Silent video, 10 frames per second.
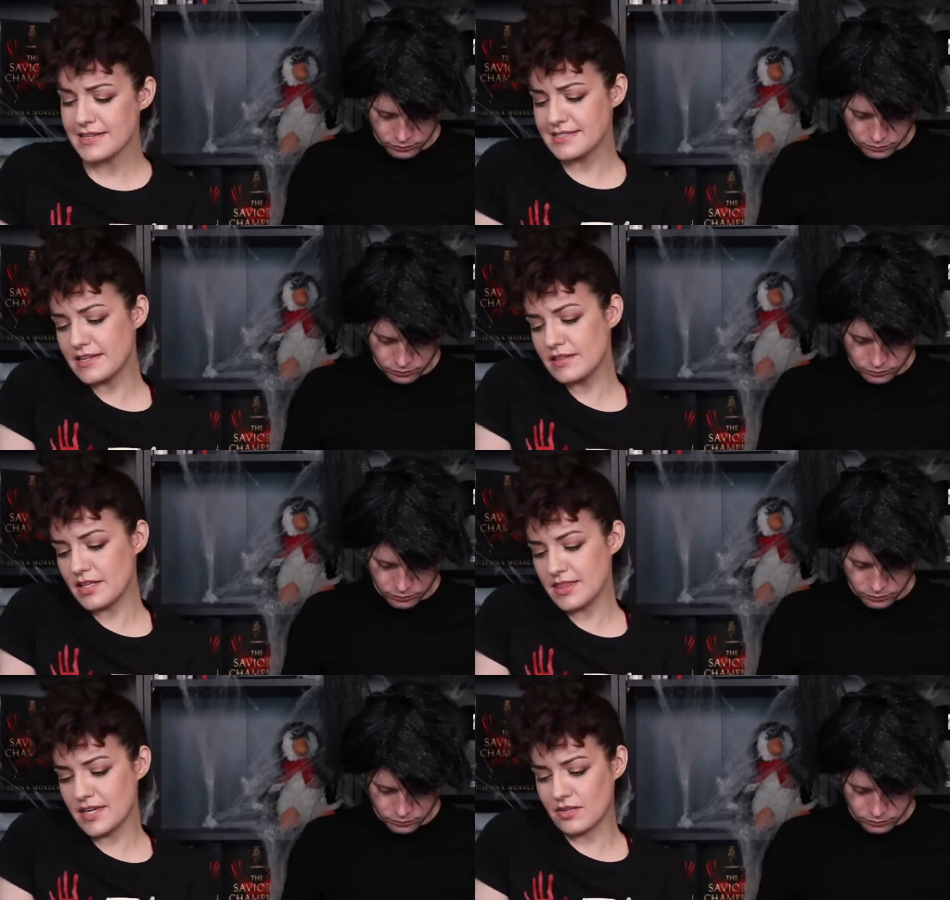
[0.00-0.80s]
Speaker 1: I see
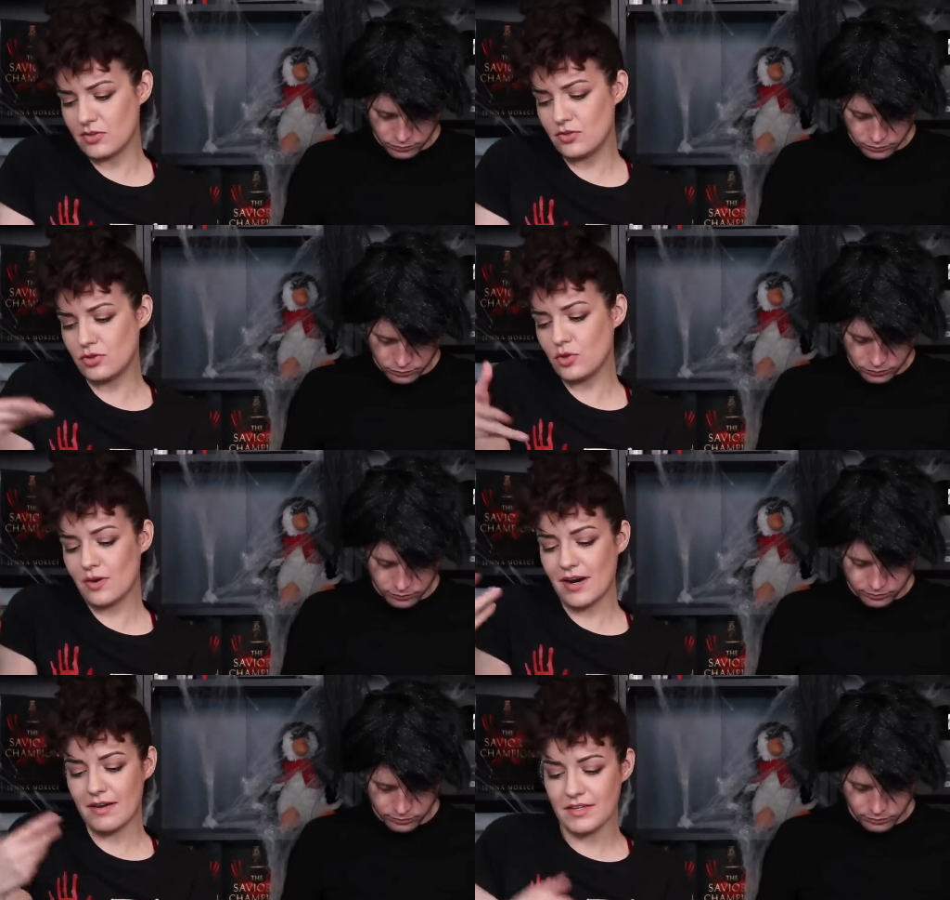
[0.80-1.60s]
nothing. You
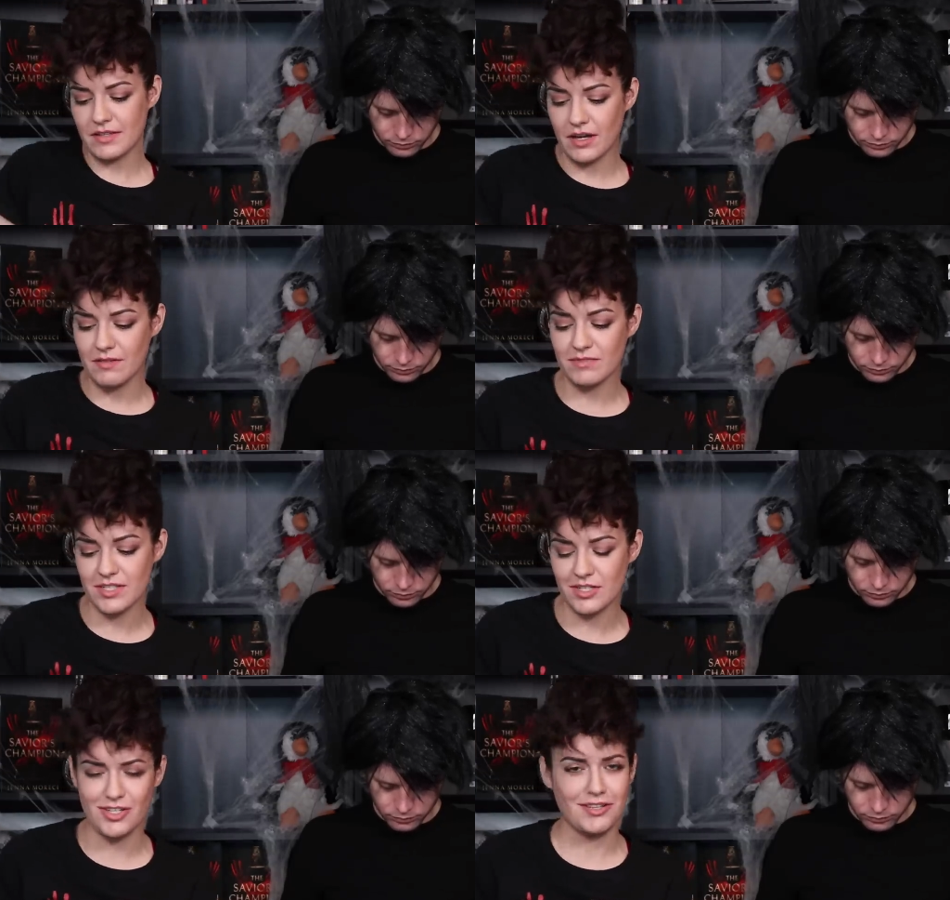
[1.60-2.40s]
two were having the
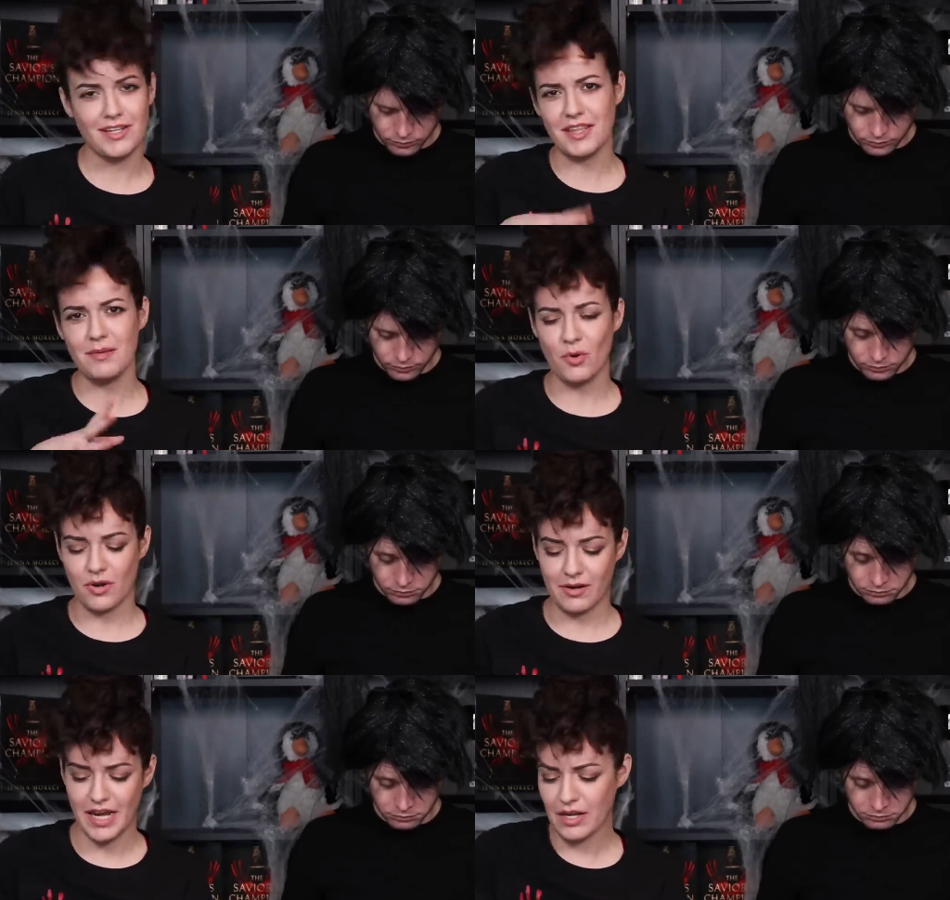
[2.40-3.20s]
conversation. Nothing
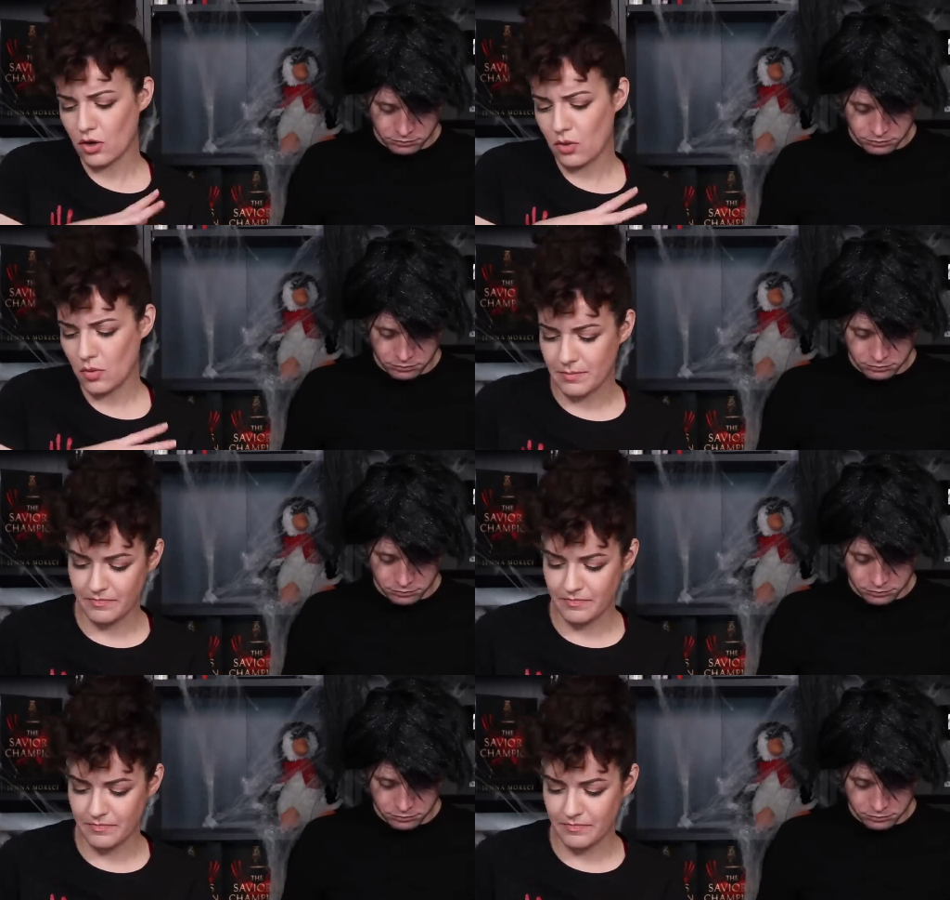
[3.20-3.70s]
more. I go.